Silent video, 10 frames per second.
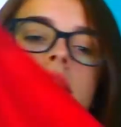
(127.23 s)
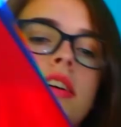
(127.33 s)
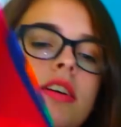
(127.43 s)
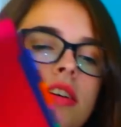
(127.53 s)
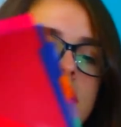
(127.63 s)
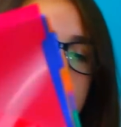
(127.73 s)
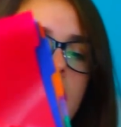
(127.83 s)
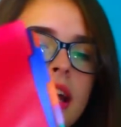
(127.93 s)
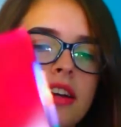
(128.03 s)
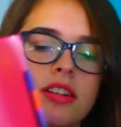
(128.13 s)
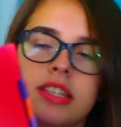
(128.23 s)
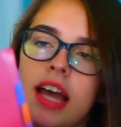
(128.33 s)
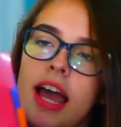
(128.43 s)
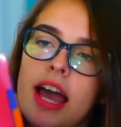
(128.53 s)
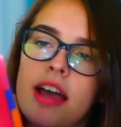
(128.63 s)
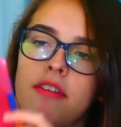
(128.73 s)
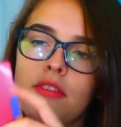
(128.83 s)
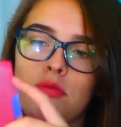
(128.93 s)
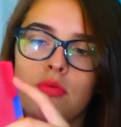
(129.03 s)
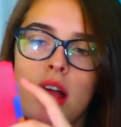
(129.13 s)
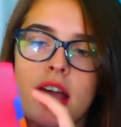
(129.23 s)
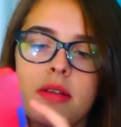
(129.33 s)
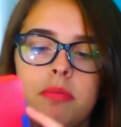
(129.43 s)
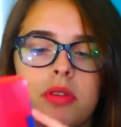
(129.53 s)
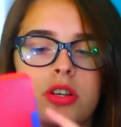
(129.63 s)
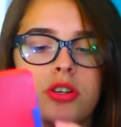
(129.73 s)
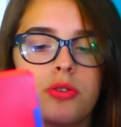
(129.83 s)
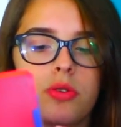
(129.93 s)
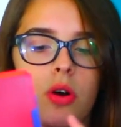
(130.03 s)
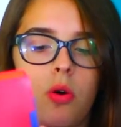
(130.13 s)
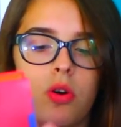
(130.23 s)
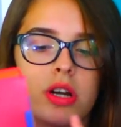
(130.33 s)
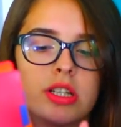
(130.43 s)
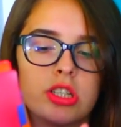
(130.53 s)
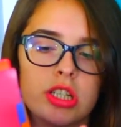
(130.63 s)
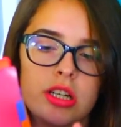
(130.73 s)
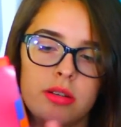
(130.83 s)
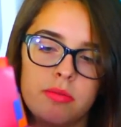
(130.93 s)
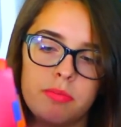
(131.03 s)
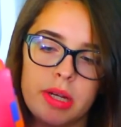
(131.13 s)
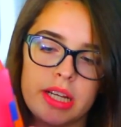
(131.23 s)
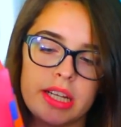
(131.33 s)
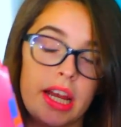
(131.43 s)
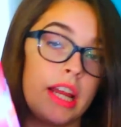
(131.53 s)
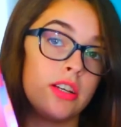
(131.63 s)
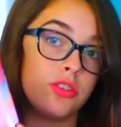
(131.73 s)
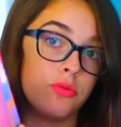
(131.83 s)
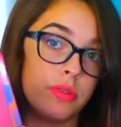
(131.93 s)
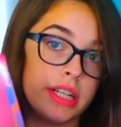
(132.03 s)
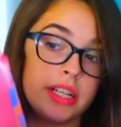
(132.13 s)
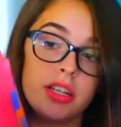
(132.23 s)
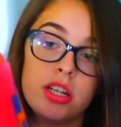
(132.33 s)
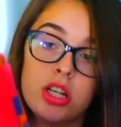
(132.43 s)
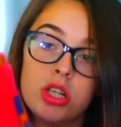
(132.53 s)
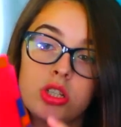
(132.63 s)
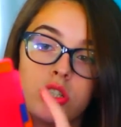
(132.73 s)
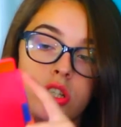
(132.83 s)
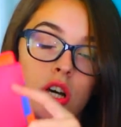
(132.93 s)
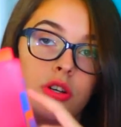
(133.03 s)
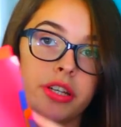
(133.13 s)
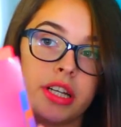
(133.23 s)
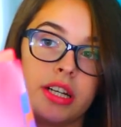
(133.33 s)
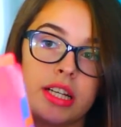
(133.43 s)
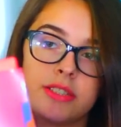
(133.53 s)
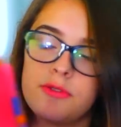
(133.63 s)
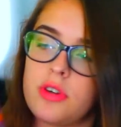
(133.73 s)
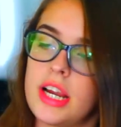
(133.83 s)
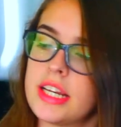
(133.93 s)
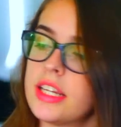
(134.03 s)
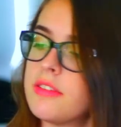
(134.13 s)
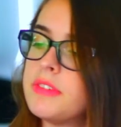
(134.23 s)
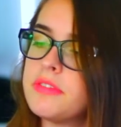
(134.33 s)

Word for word: The dividers have red, blue, orange, pink, and green. So you get a nice variety of